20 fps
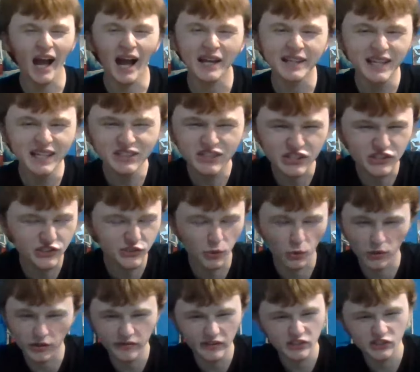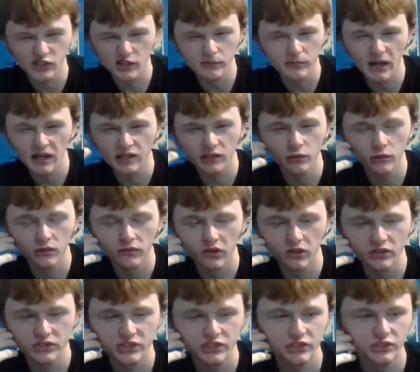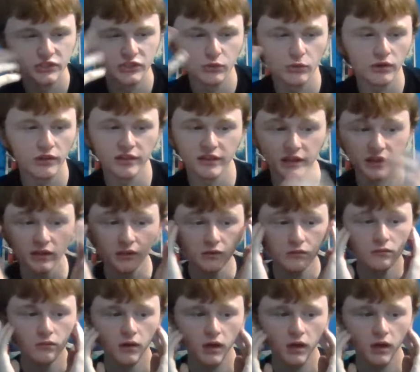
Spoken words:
guess it's sort of a cinematic universe sort of thing.